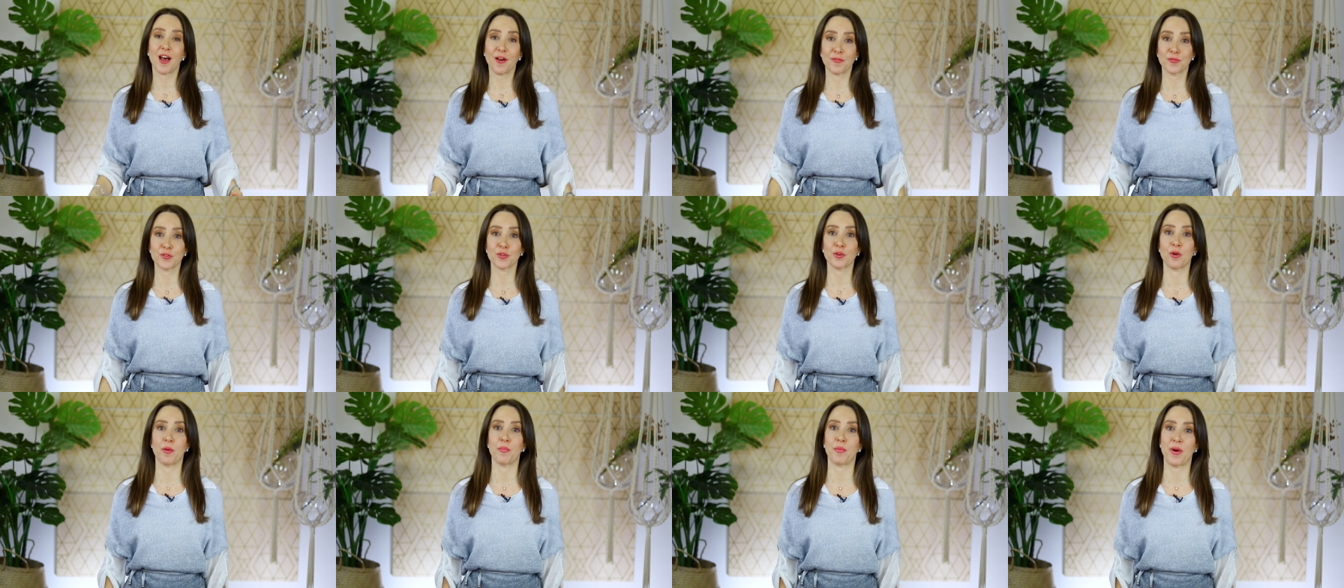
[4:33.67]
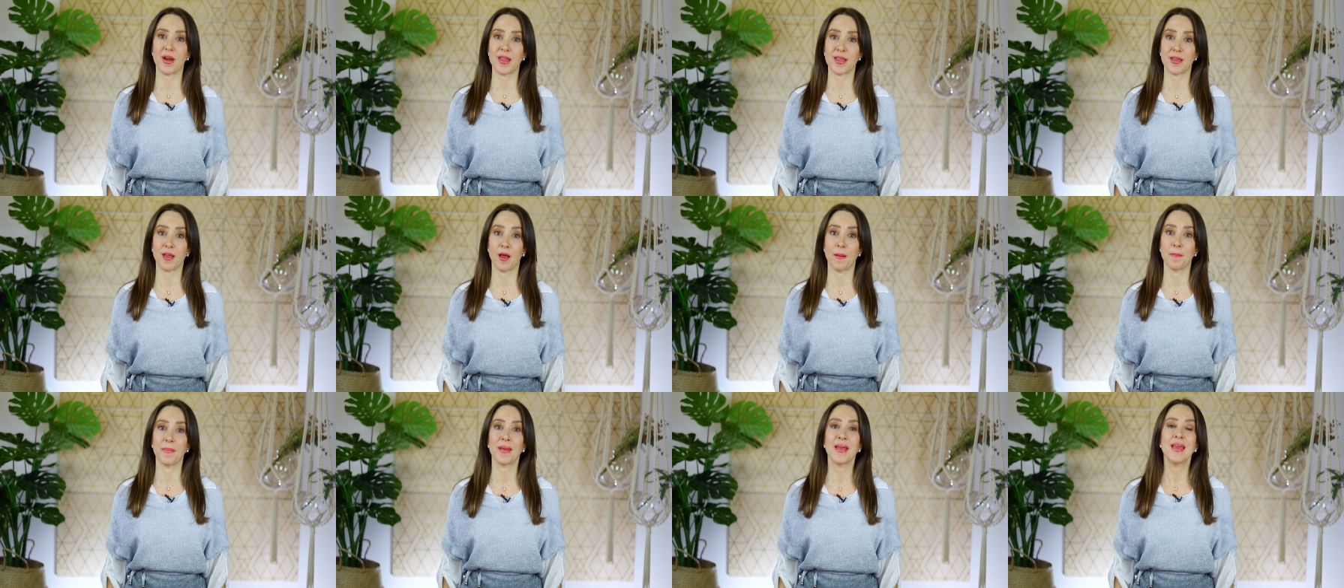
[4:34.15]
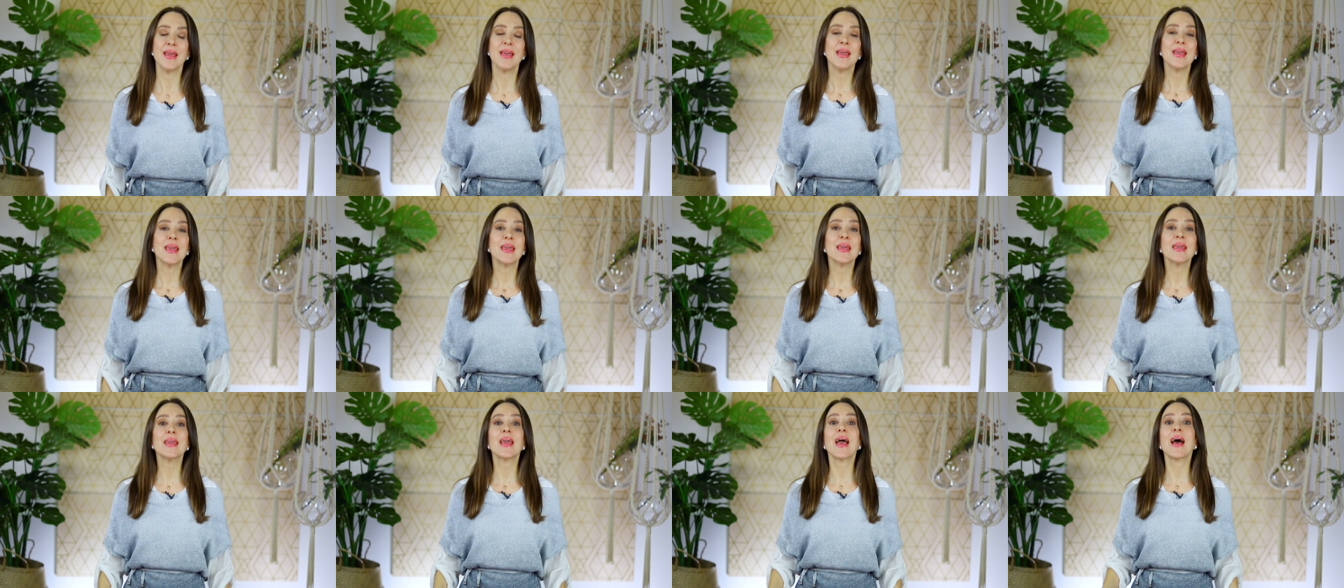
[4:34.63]
after a breakup.
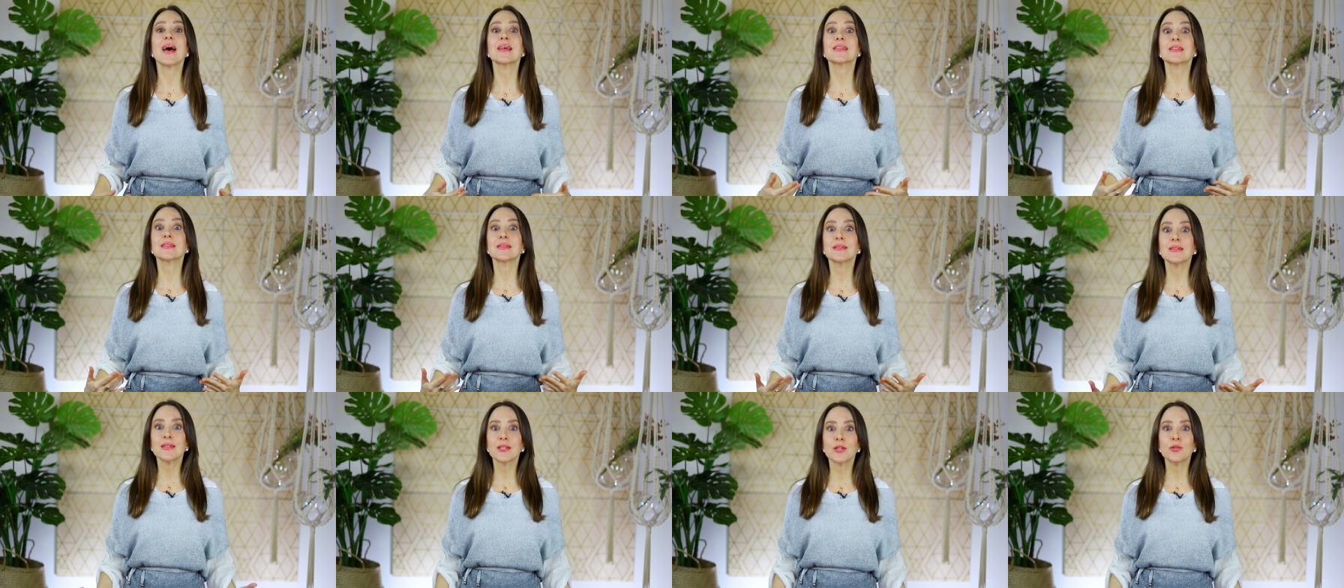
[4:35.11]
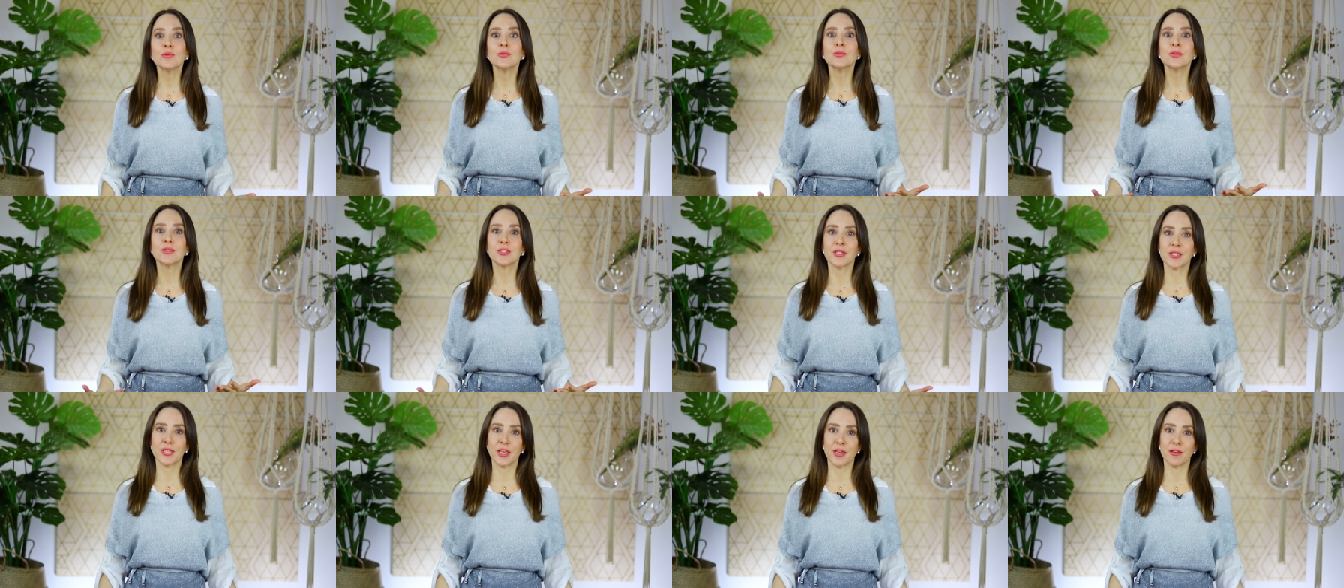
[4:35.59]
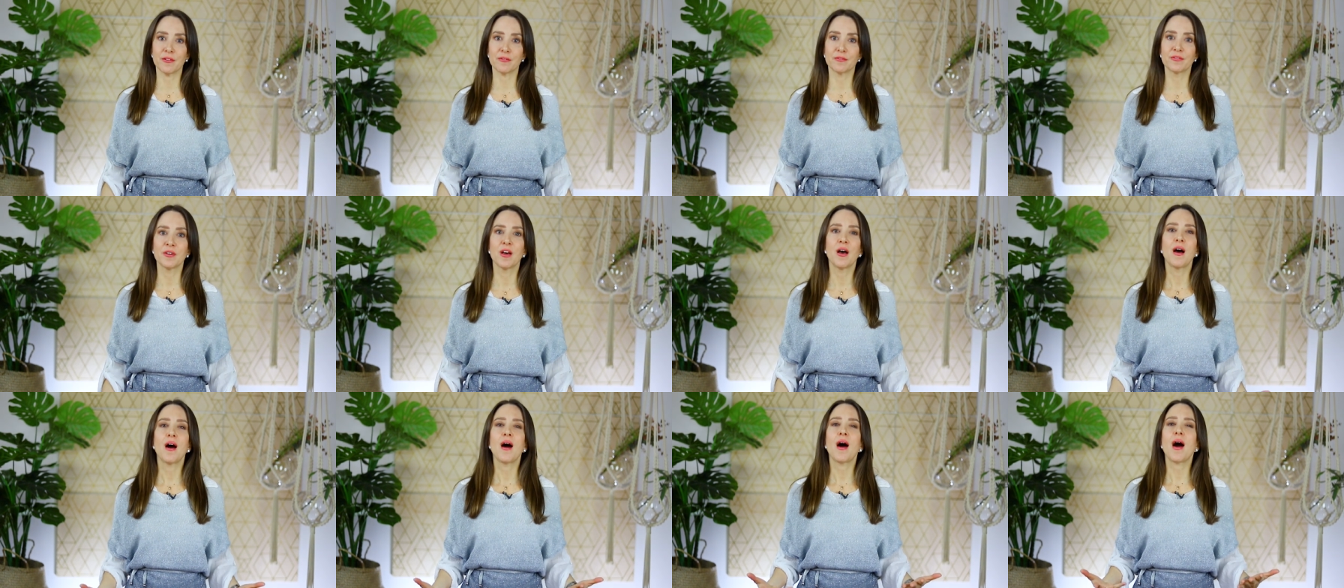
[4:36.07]
He has little to give.